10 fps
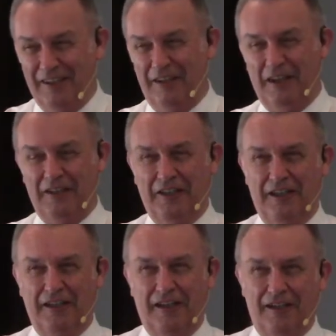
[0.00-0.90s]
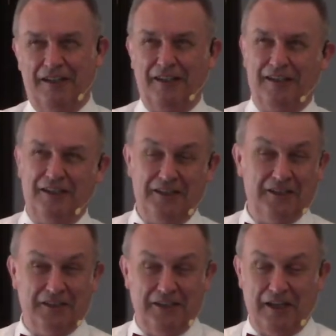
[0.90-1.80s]

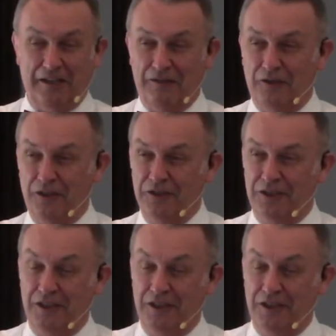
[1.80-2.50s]
didn't get it, of course.